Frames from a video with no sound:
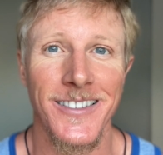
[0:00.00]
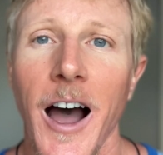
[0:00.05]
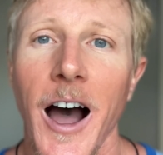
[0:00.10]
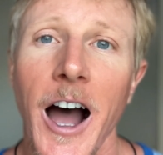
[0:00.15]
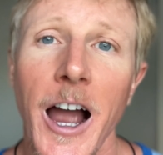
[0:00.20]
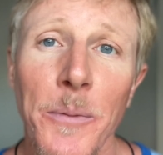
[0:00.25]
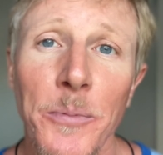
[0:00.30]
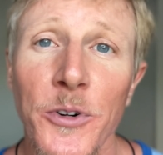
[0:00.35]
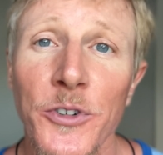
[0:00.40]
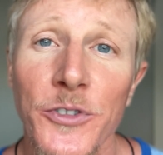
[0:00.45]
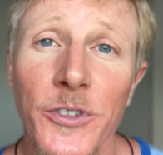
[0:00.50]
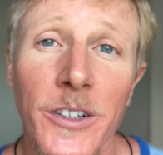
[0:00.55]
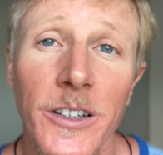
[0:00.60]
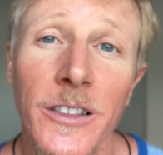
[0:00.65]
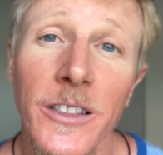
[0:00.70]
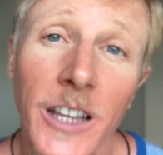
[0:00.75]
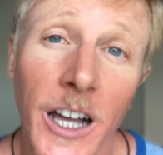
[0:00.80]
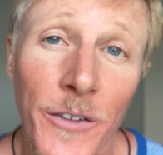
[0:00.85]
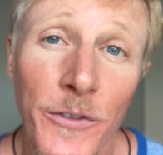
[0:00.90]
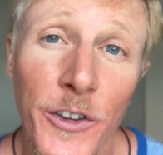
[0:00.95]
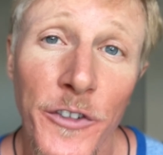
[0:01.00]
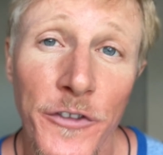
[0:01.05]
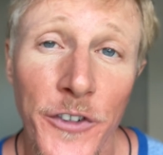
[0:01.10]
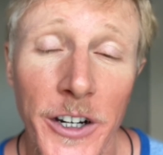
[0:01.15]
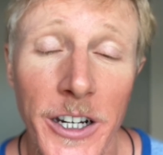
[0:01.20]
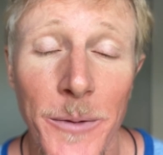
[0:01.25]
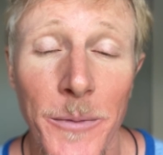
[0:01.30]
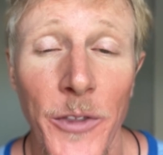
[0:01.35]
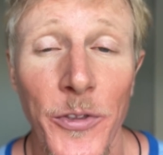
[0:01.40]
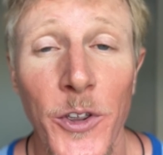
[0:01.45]
I personally love the
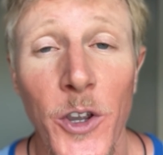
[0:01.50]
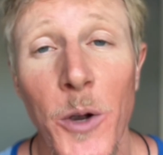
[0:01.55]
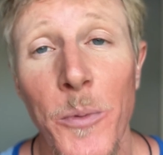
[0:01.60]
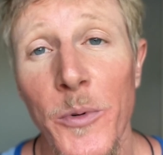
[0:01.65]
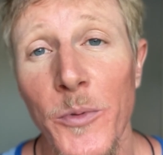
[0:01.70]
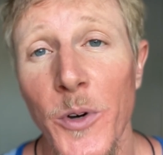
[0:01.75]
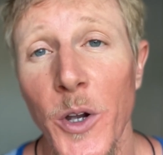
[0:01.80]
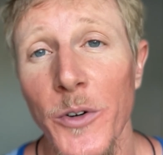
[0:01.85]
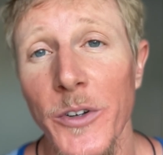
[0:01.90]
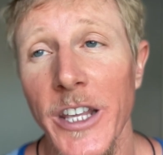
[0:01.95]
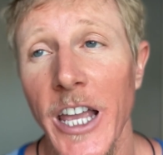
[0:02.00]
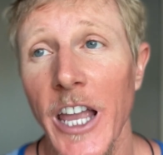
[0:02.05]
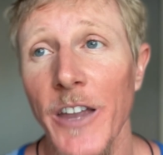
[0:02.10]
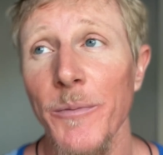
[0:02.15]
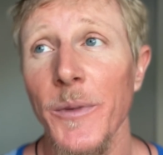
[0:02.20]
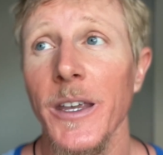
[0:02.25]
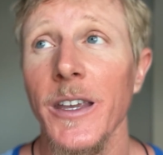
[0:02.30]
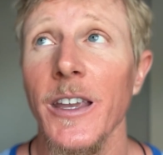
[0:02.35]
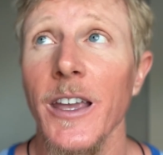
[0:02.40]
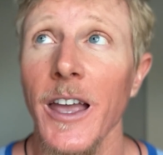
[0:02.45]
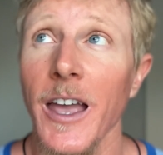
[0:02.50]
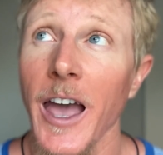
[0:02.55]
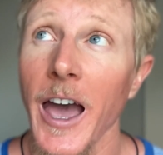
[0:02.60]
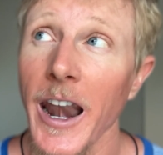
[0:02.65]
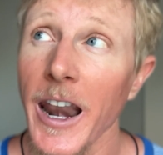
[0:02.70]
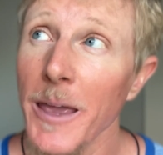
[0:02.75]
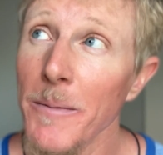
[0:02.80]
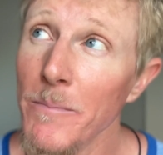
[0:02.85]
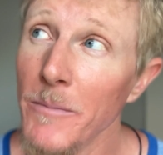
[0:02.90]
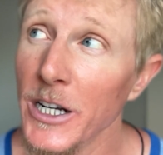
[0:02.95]
freedom that the open road gave me,
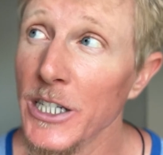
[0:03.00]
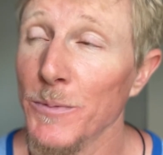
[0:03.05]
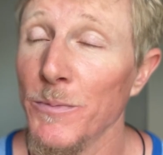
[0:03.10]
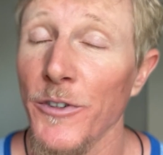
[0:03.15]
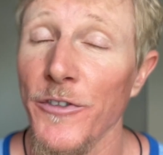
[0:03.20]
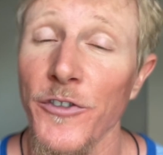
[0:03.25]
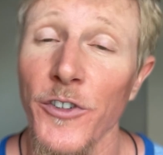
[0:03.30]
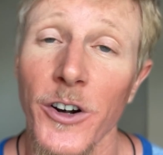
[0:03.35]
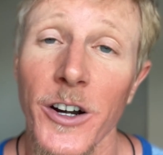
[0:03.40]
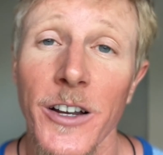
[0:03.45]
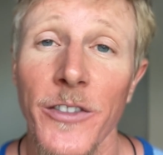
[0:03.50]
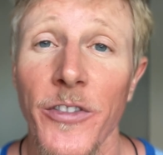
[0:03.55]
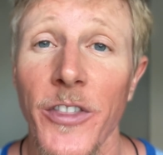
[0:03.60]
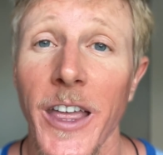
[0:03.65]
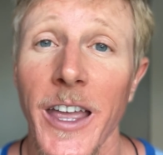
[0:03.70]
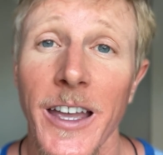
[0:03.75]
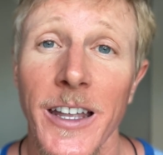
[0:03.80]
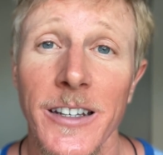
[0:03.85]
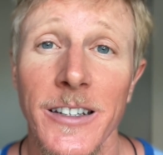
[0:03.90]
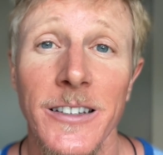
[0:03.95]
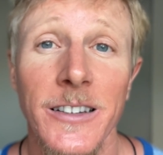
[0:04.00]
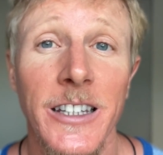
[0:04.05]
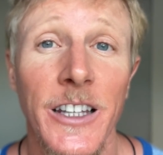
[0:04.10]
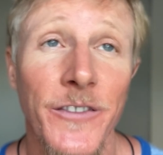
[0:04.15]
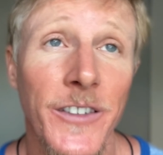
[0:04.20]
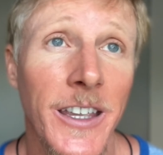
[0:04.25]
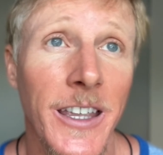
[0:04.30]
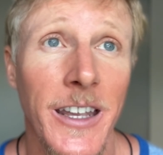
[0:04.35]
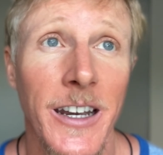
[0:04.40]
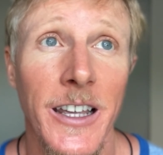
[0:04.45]
and I much prefer it than
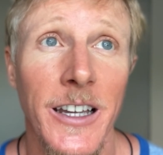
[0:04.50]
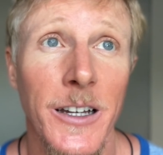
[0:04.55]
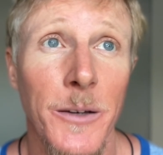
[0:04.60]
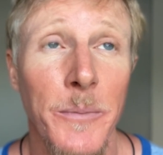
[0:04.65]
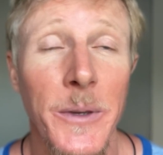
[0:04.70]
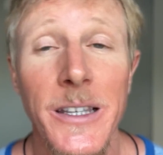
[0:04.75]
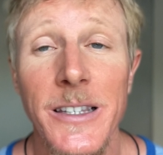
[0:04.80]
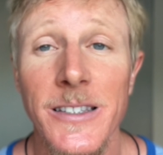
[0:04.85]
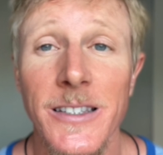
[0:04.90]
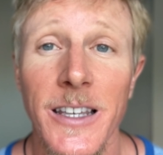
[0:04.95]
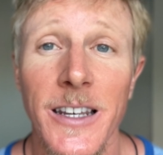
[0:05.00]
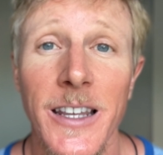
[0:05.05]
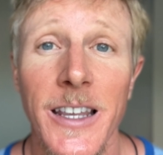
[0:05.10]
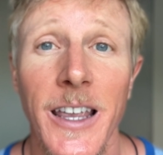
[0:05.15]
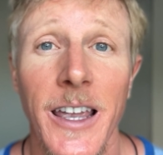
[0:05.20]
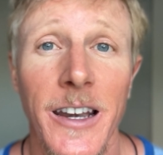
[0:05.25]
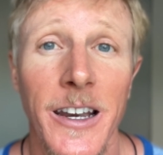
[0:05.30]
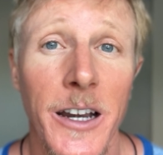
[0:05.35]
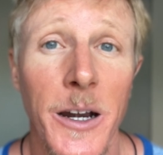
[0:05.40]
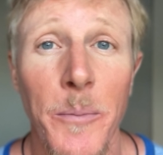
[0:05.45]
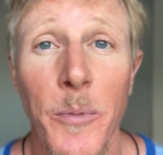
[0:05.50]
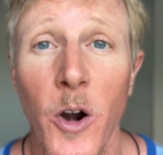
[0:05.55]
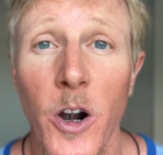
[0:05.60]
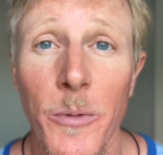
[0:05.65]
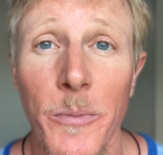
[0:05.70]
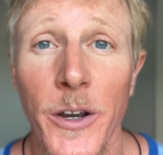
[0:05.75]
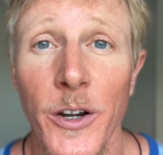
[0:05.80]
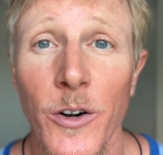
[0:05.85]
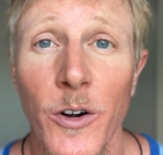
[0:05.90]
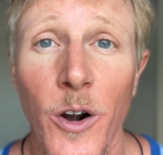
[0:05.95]
living in a big city in an
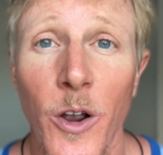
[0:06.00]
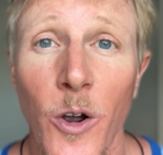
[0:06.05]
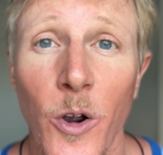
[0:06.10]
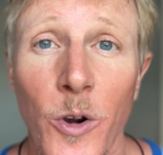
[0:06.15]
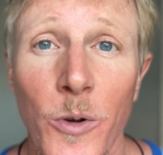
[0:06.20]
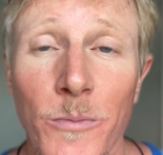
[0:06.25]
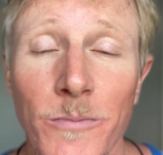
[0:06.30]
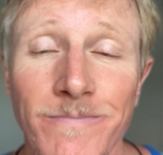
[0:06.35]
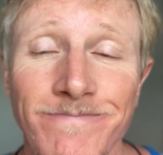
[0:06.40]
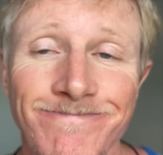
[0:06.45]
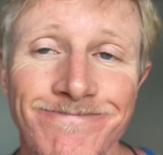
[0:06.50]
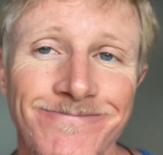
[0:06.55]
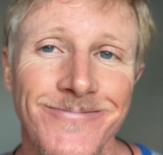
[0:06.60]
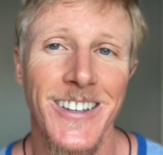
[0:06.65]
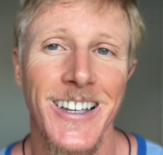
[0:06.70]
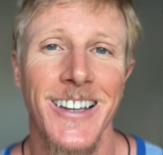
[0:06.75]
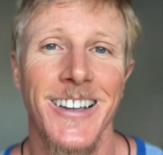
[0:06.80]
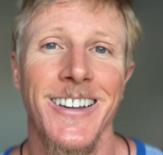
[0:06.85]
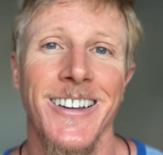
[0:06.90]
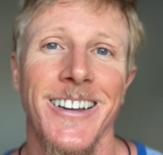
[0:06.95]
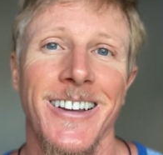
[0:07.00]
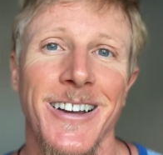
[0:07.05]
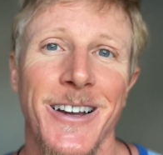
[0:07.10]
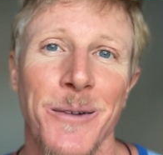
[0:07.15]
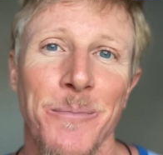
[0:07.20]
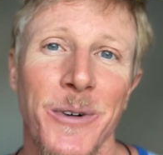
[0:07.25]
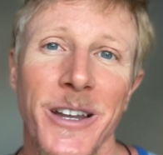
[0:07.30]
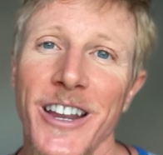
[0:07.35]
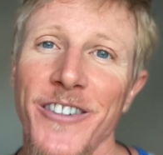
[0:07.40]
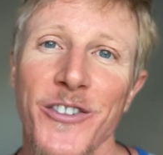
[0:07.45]
apartment or a home,
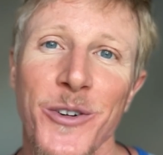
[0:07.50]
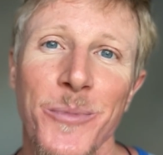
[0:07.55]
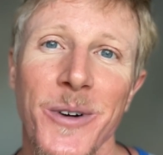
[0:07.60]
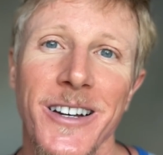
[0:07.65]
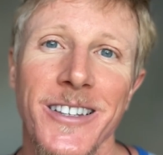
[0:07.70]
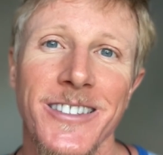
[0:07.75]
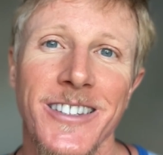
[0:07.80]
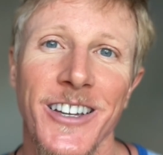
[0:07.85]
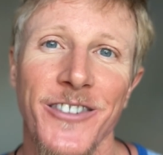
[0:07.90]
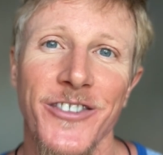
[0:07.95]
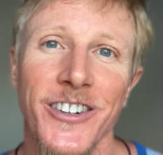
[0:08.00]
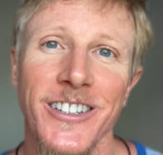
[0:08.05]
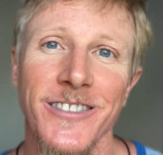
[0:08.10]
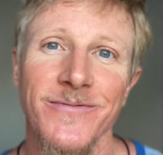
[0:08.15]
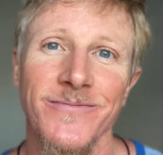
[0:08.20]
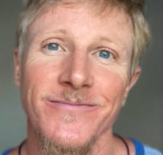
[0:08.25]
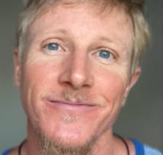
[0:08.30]
but everybody's different.